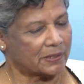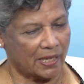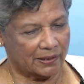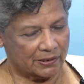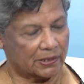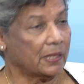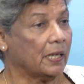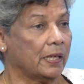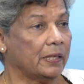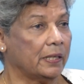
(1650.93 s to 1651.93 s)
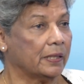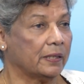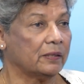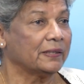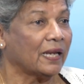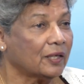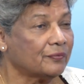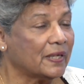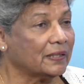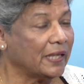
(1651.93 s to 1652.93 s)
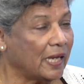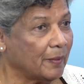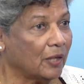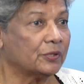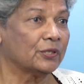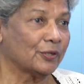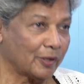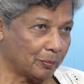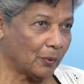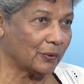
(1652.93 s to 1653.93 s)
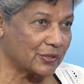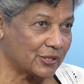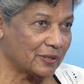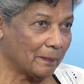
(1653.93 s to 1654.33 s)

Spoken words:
none of that came out in the report,